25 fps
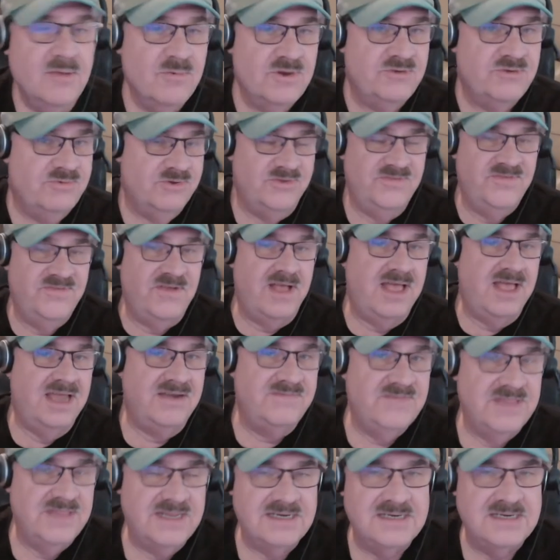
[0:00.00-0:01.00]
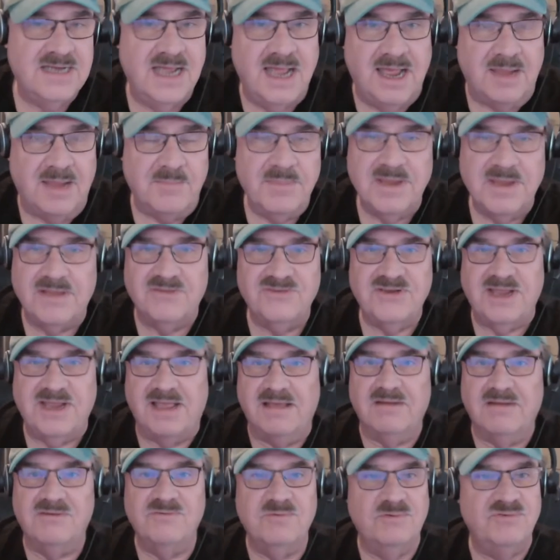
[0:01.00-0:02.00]
which was fine for the time because
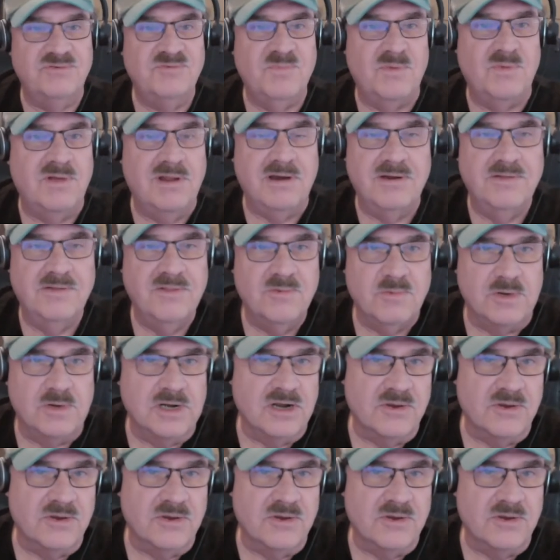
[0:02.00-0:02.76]
towns were smaller there were